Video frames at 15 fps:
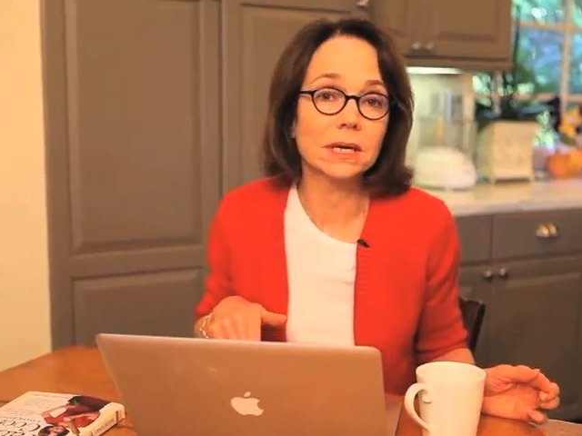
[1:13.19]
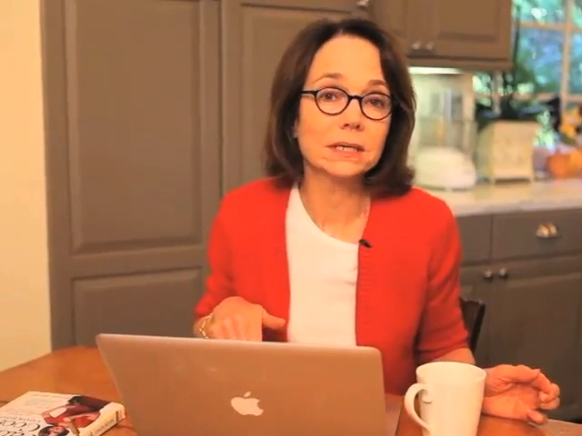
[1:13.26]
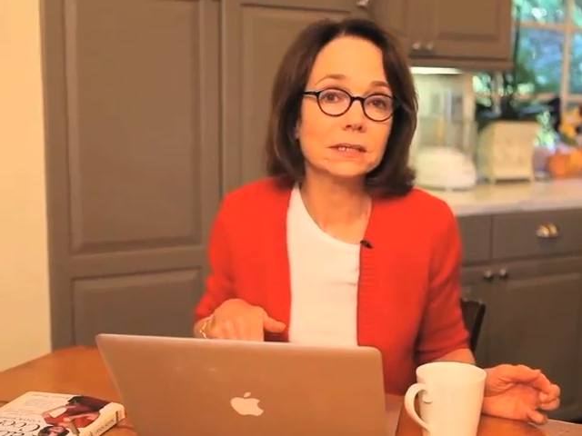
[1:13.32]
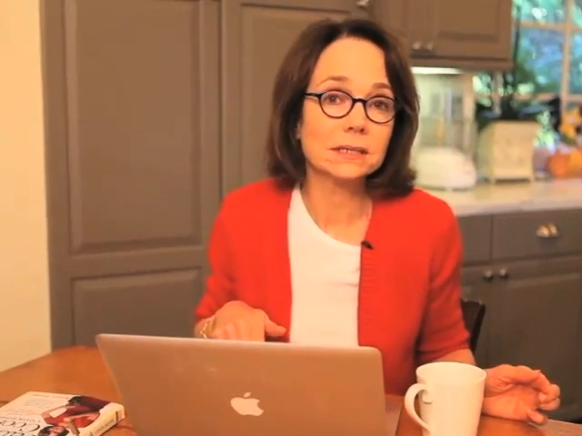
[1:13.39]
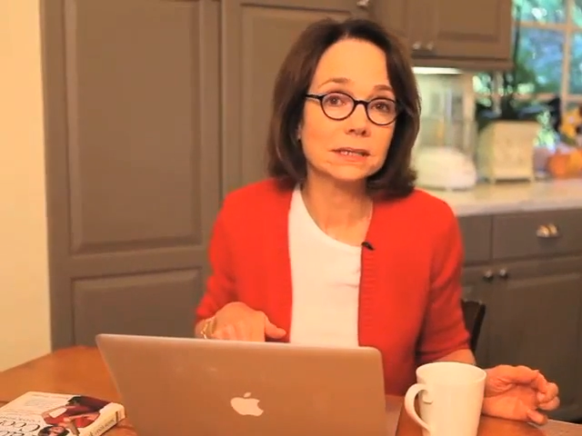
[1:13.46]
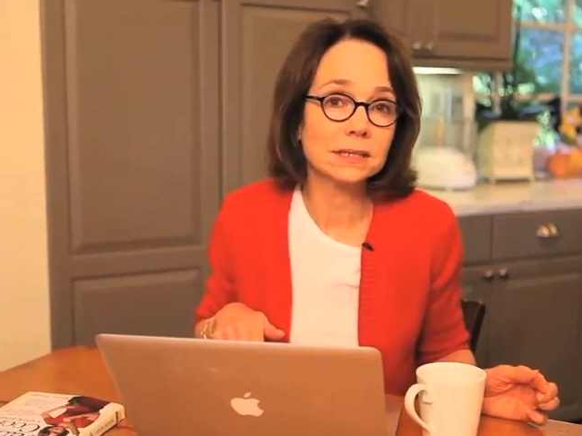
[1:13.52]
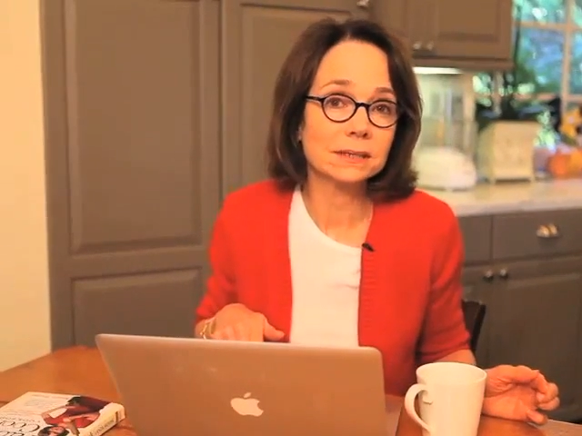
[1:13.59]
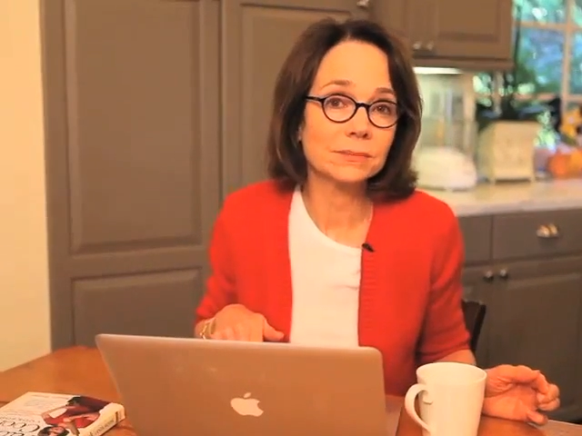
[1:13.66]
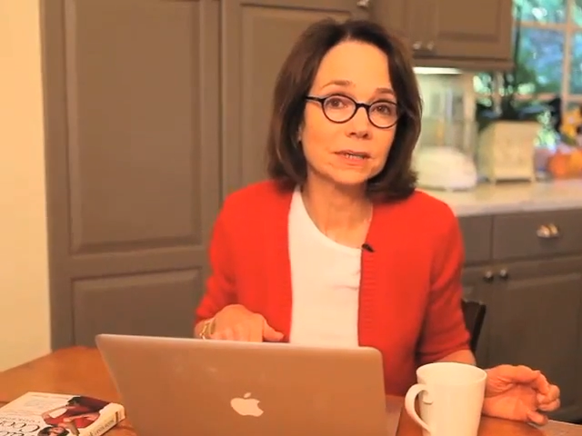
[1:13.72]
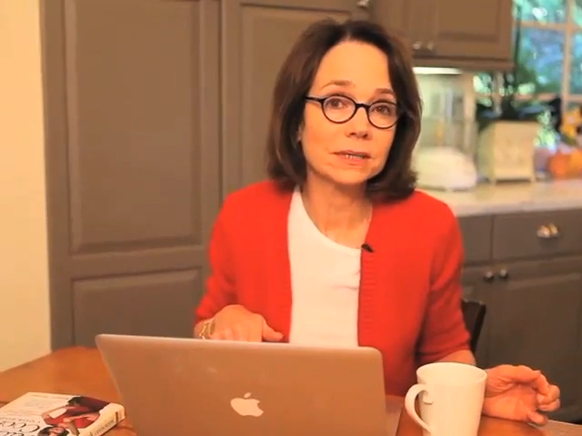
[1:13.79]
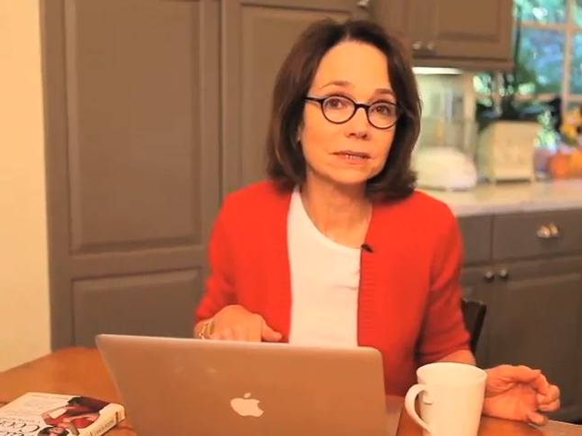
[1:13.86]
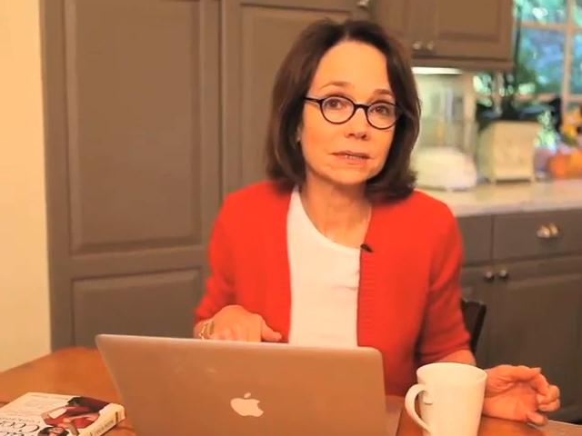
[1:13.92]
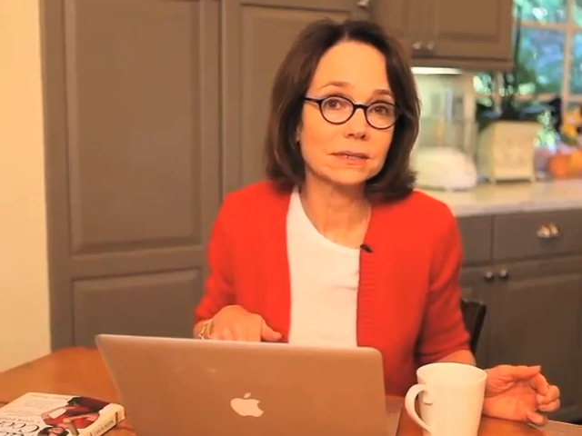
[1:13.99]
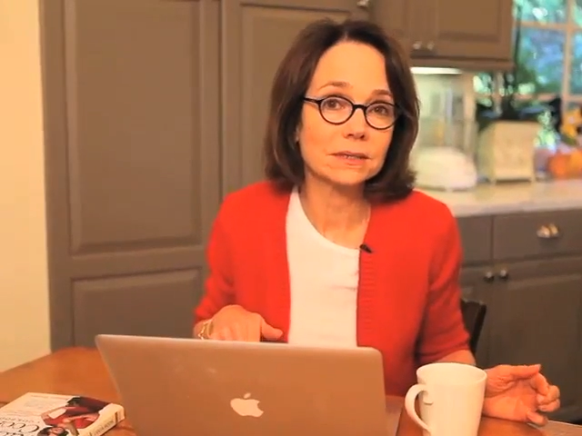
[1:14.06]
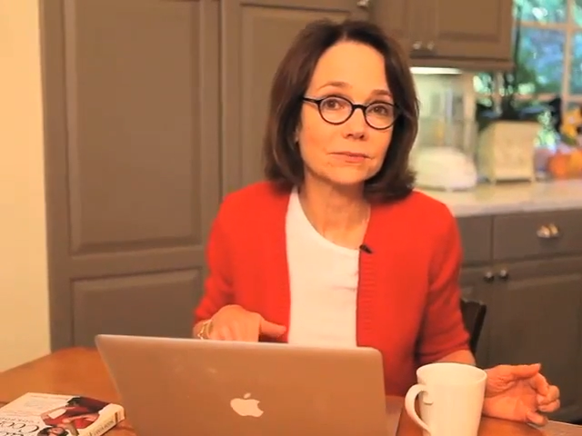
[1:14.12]
T M I
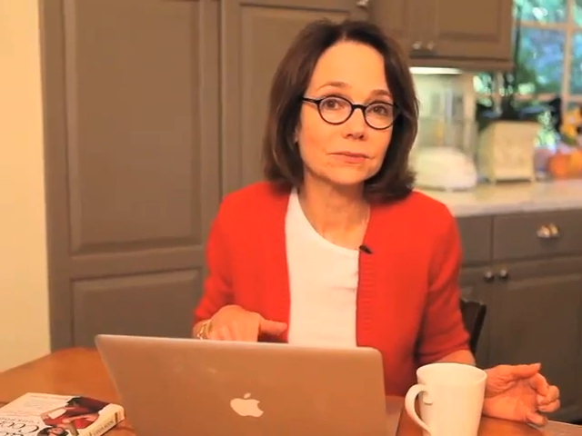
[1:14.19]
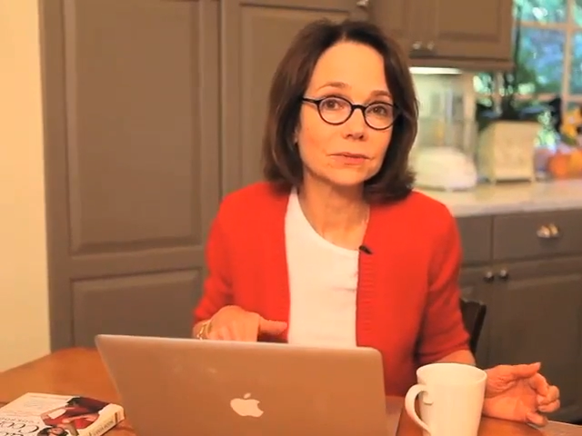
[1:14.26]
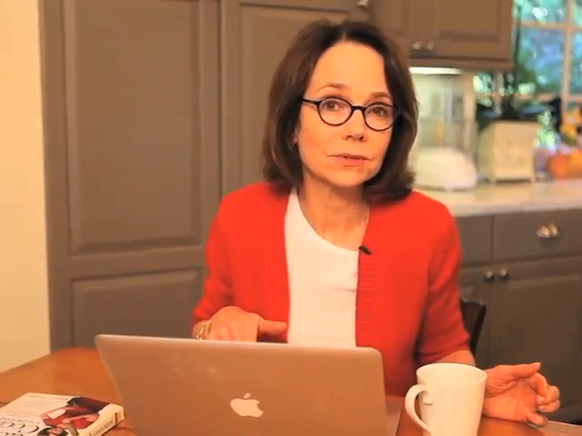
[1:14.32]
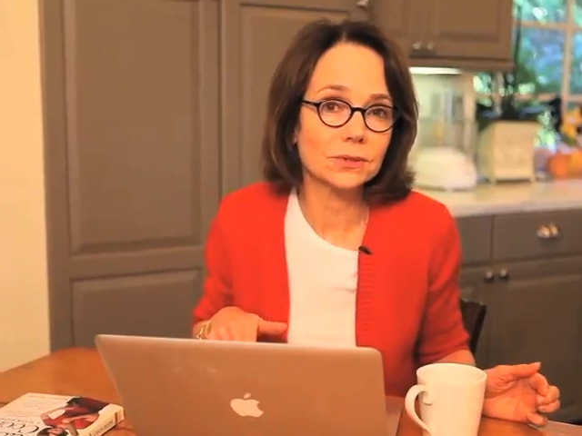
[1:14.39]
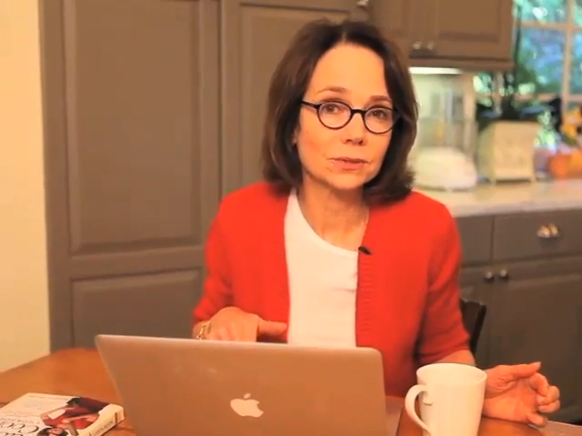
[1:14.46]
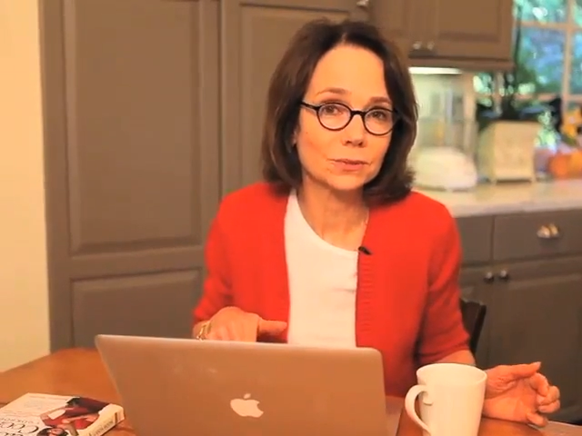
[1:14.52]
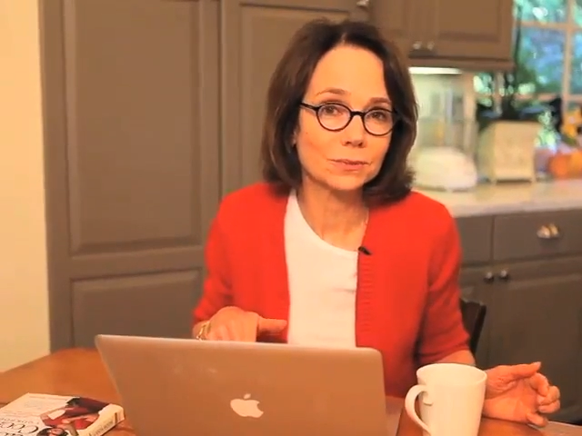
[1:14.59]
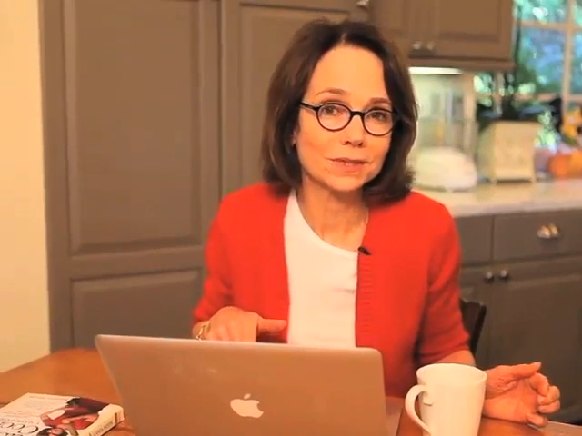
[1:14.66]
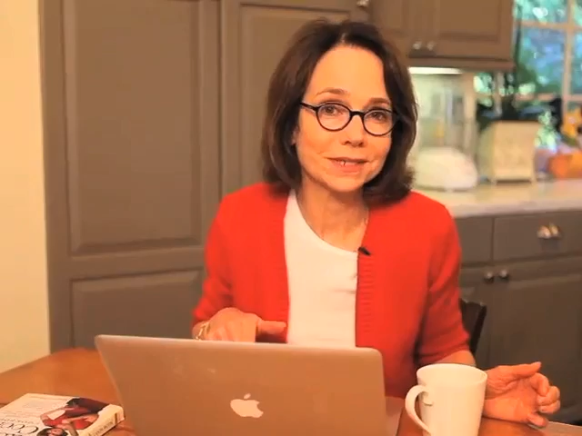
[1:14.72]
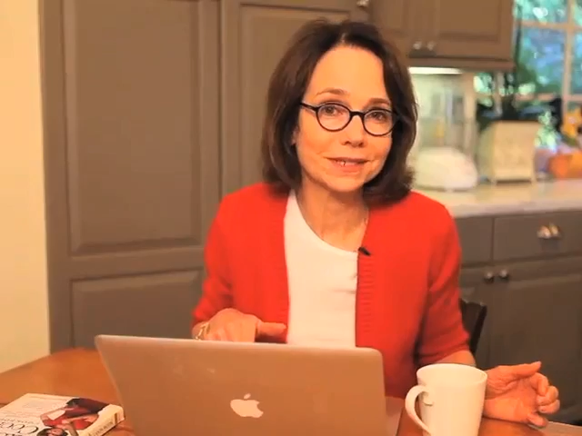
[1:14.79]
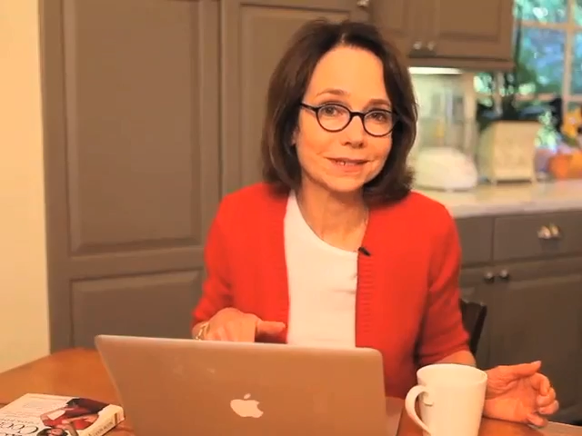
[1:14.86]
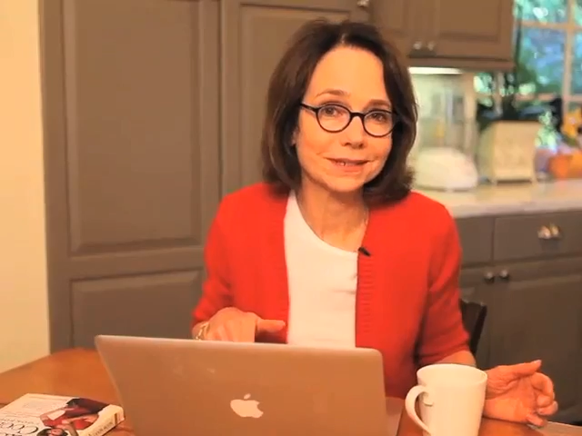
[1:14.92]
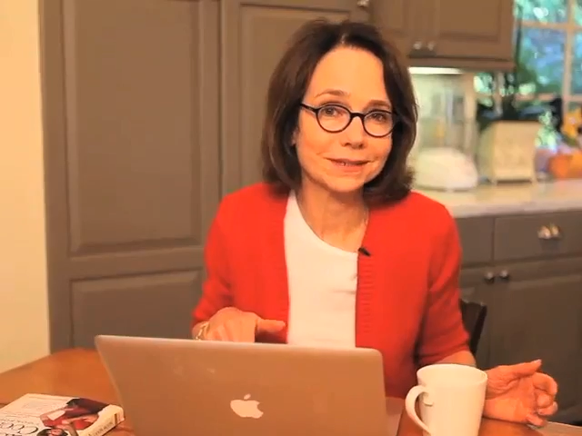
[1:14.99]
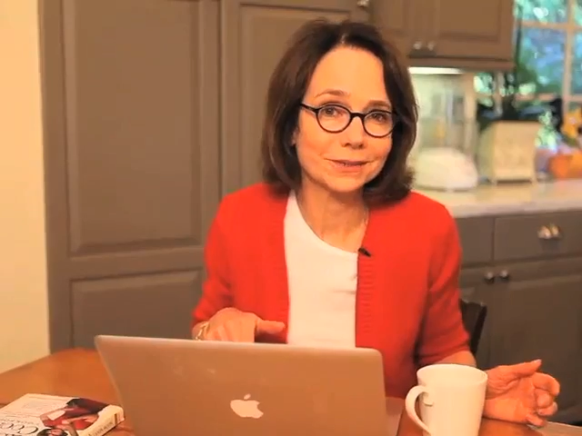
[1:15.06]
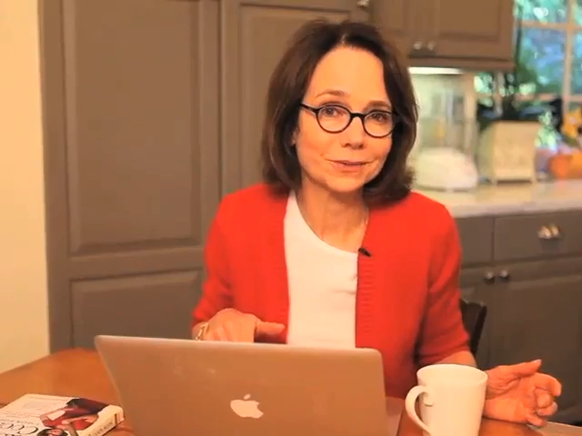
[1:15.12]
stands for too many
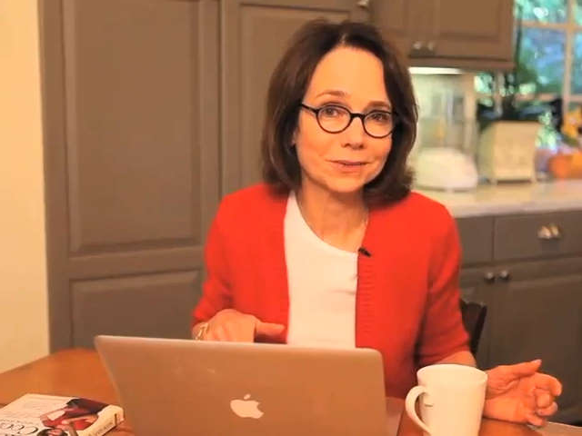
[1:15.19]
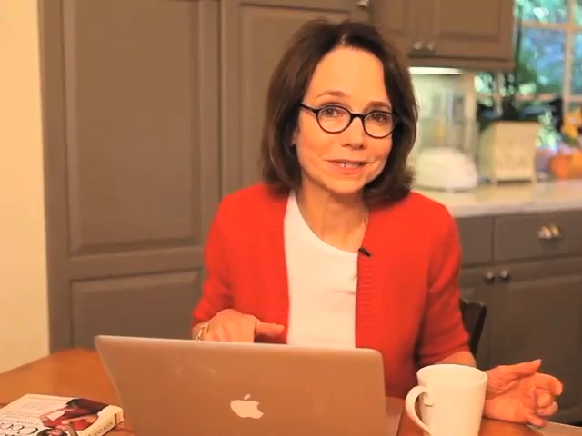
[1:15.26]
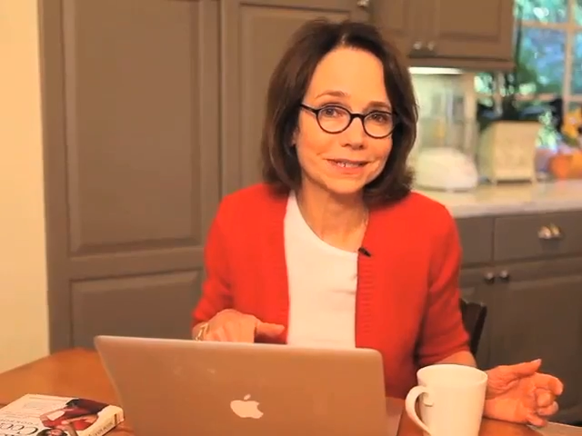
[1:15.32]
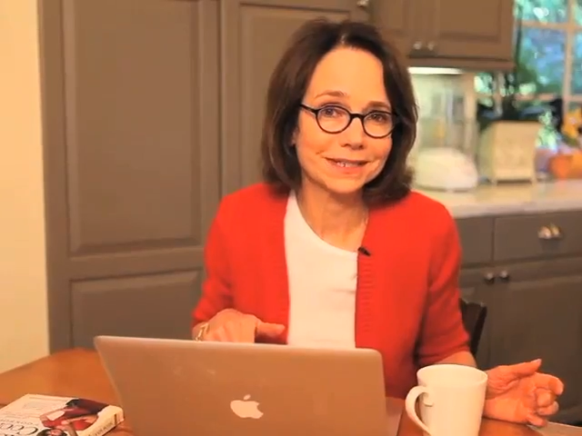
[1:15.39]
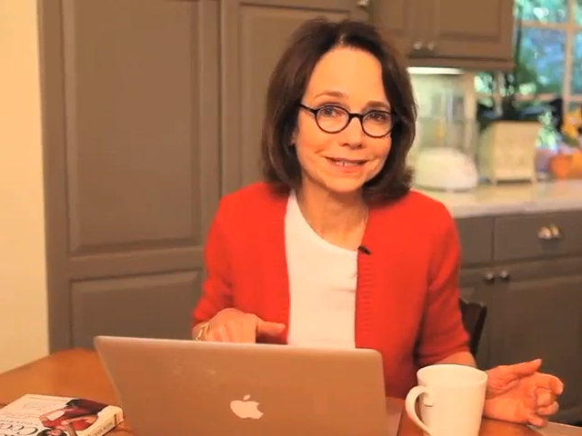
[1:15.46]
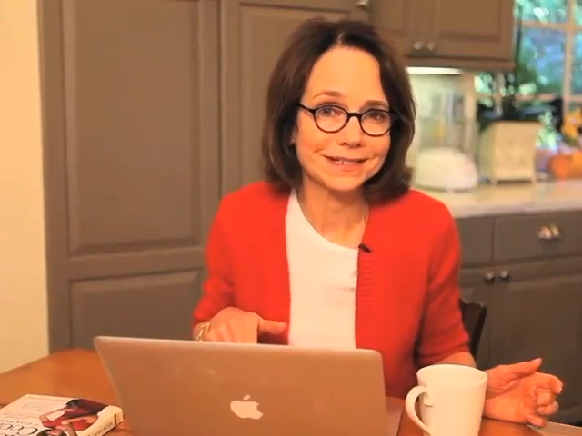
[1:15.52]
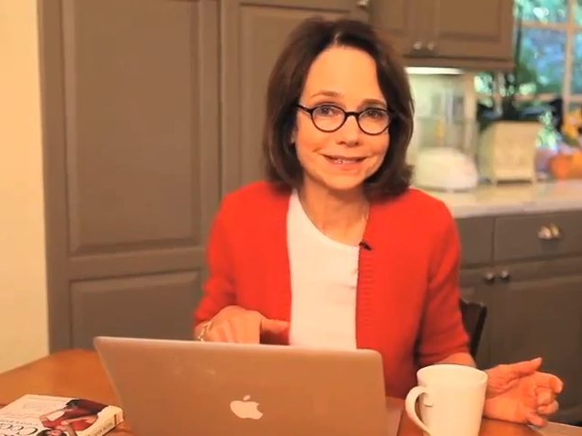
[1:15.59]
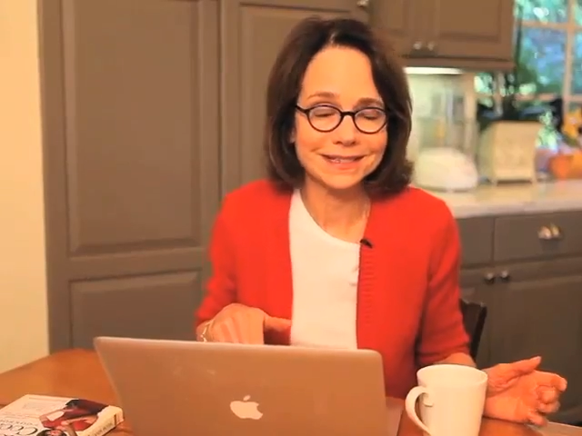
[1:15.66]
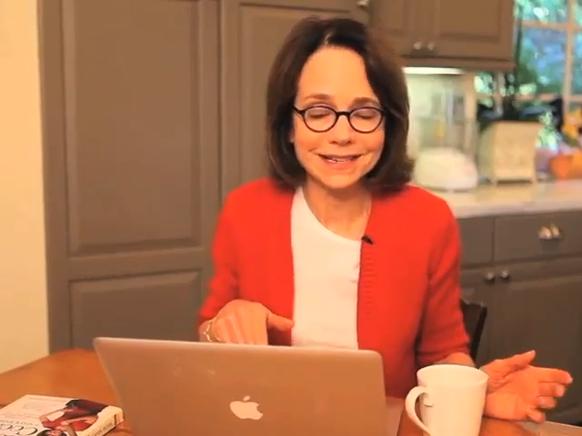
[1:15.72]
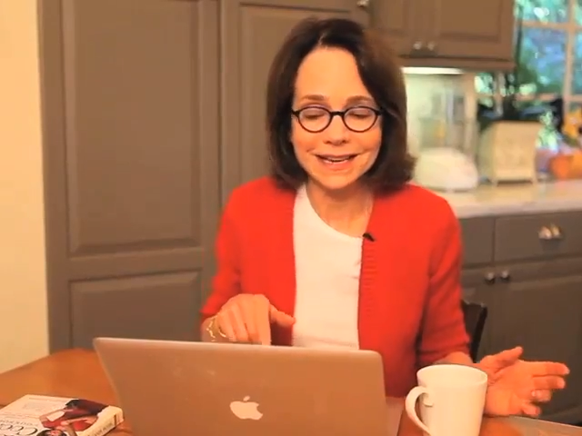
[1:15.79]
ingredients.